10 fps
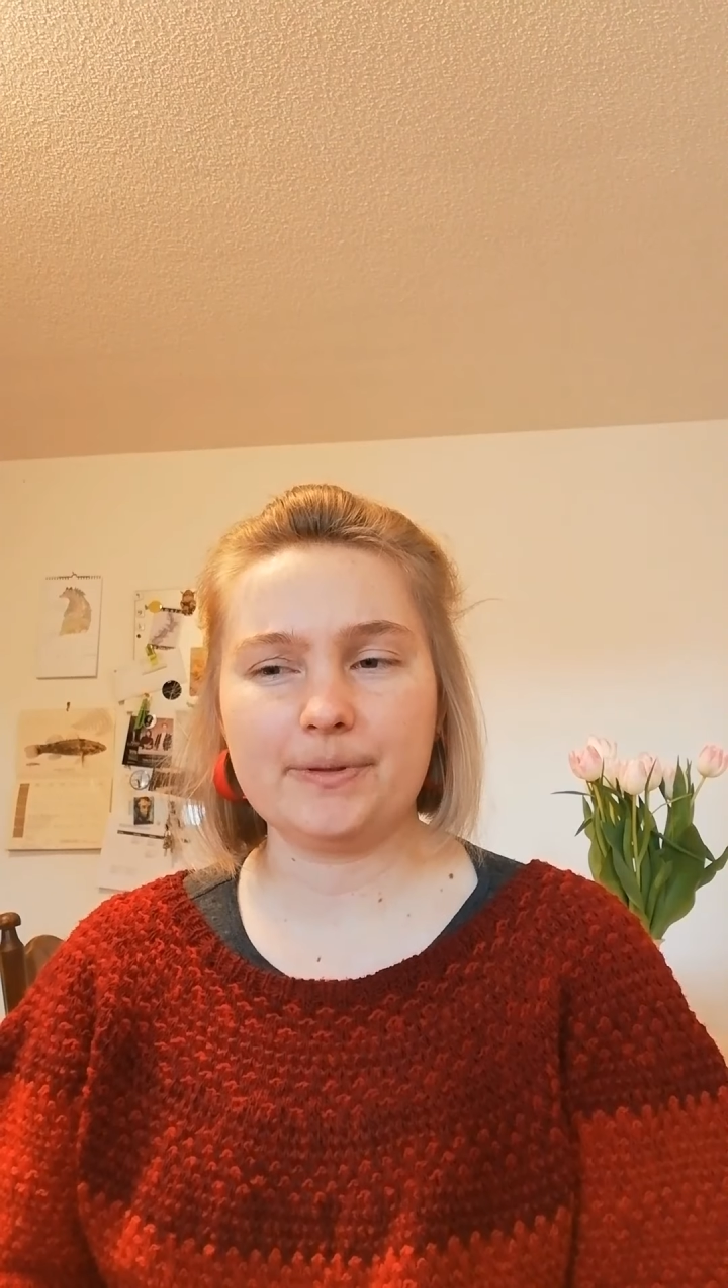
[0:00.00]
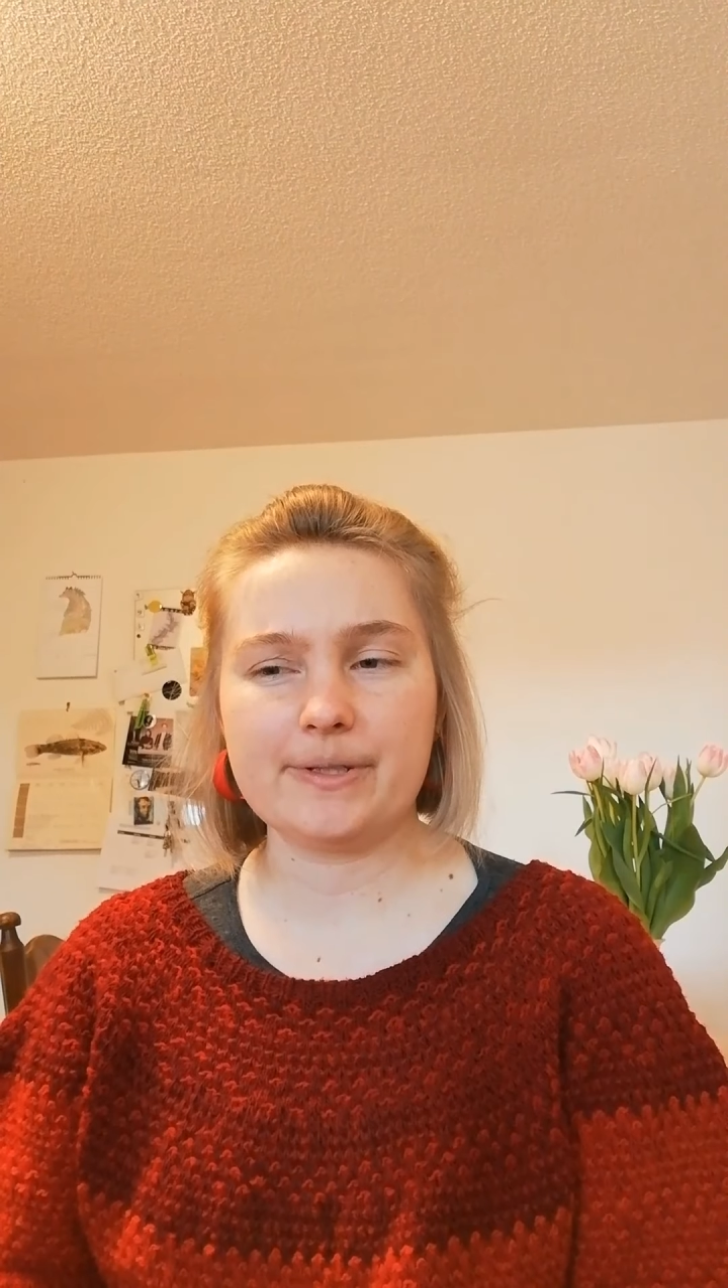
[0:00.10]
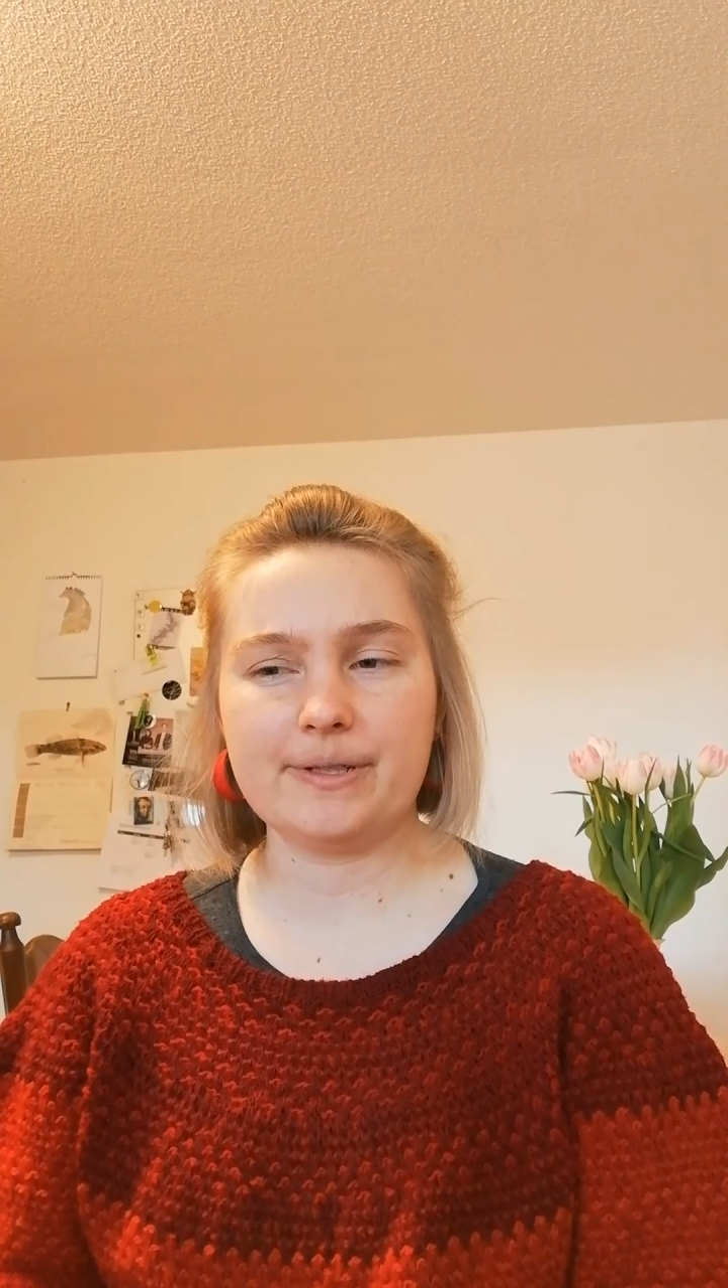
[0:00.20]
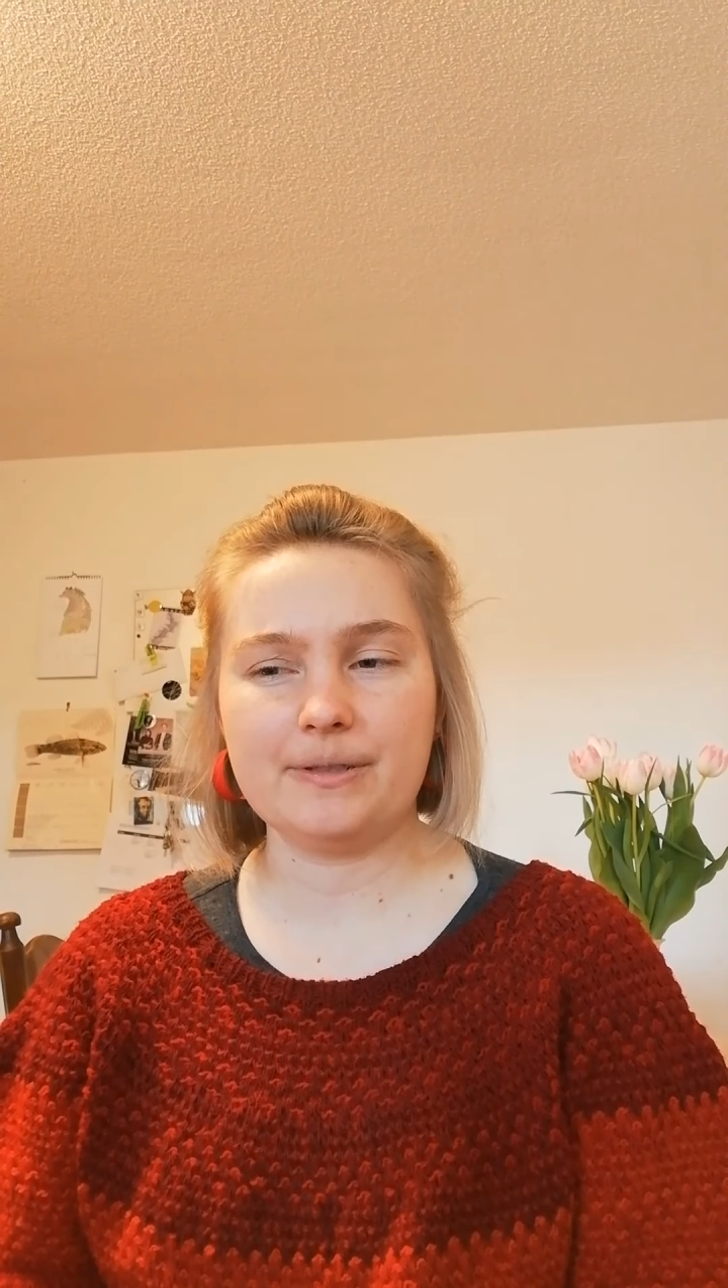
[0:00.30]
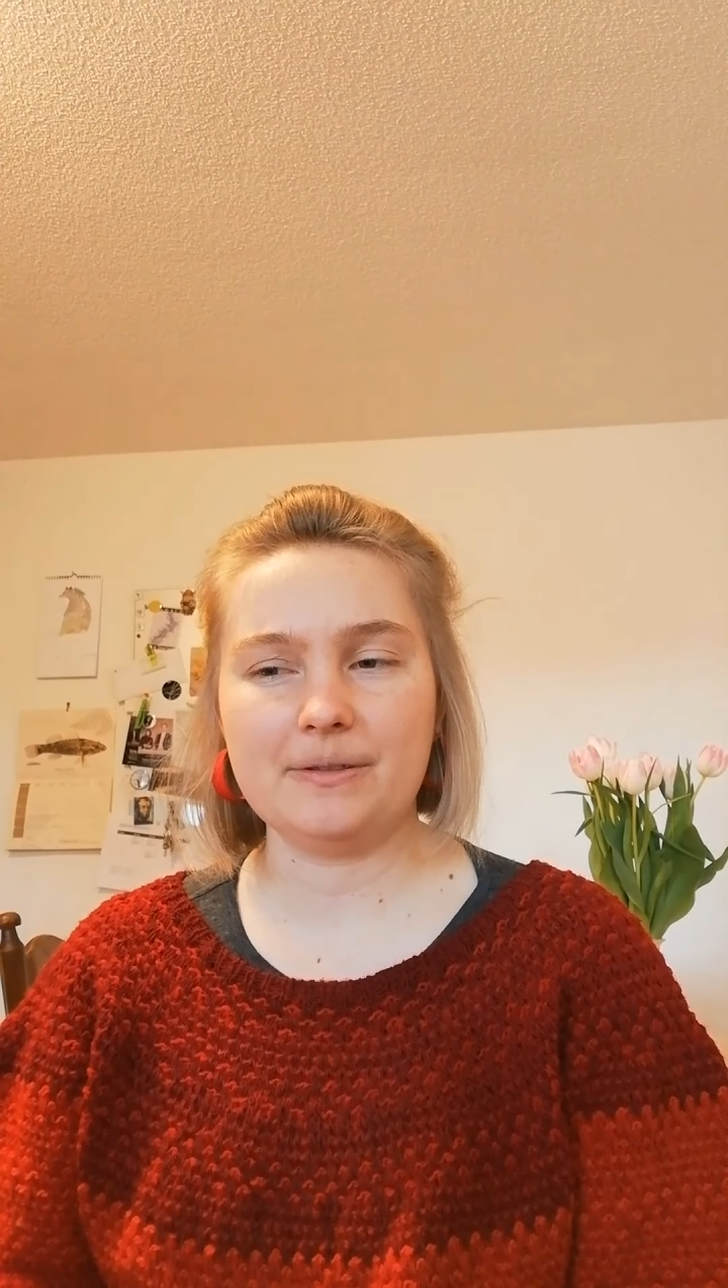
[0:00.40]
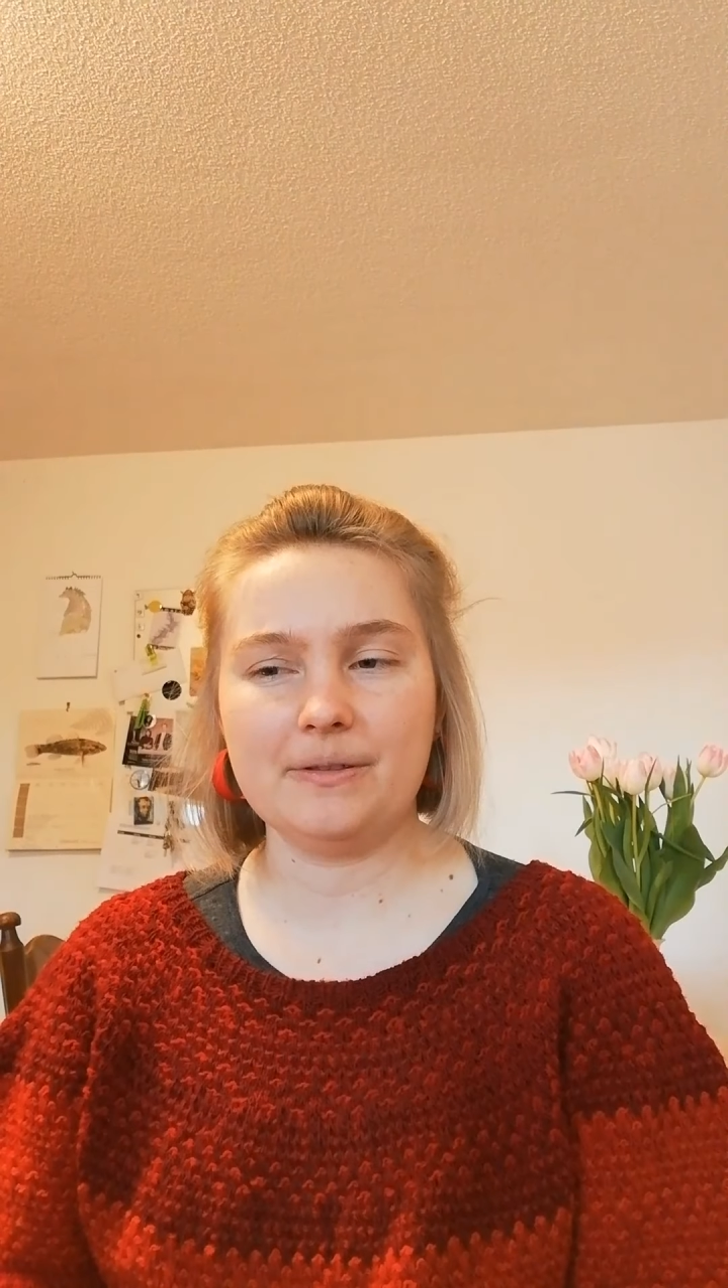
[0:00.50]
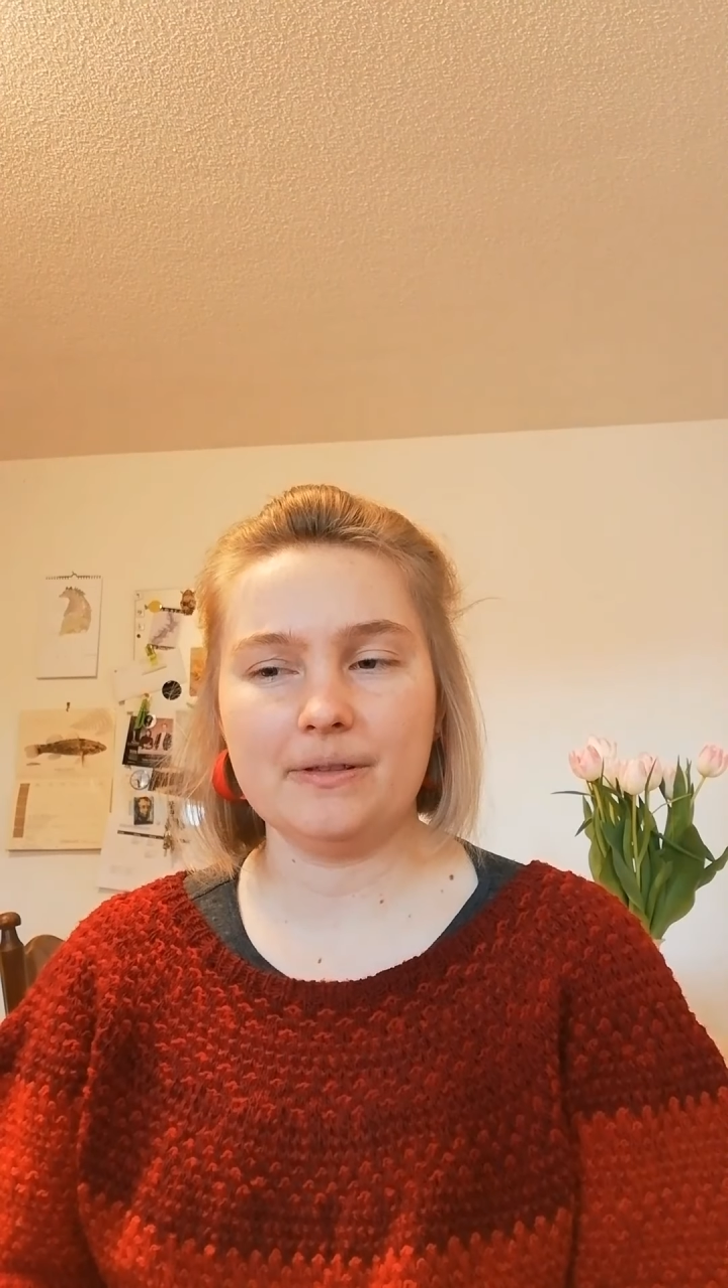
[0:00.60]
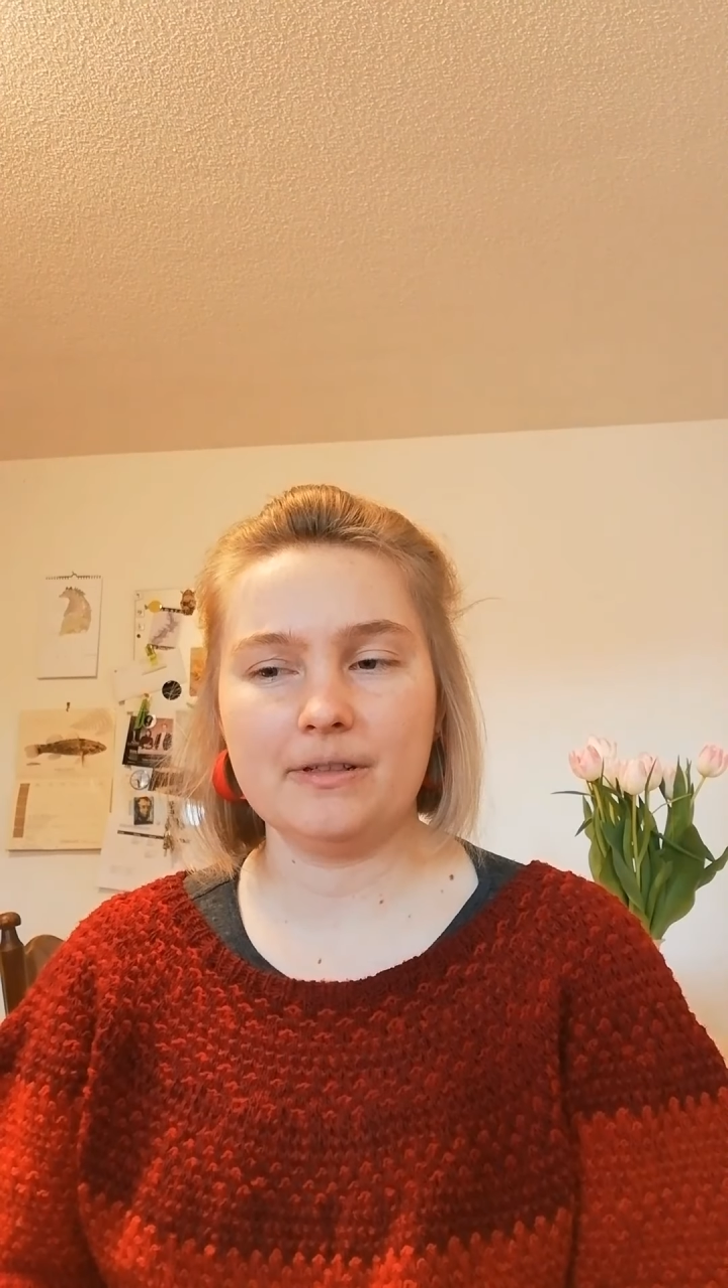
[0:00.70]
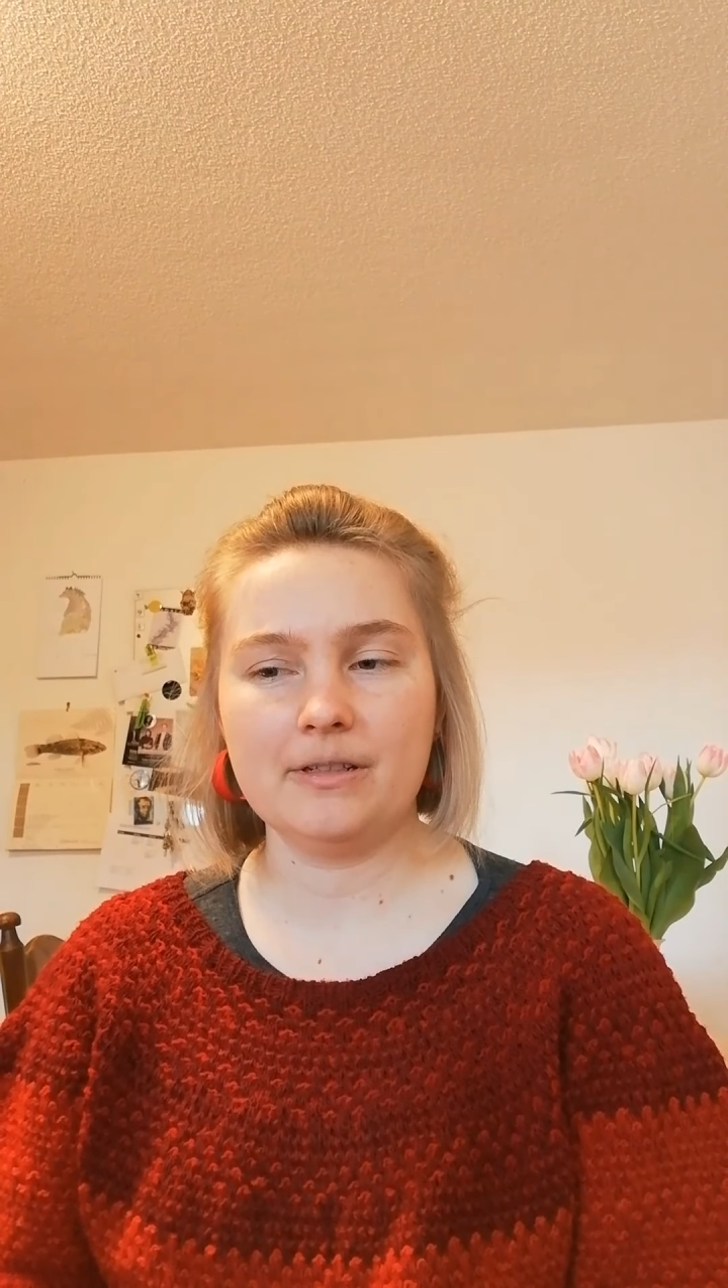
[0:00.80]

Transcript: to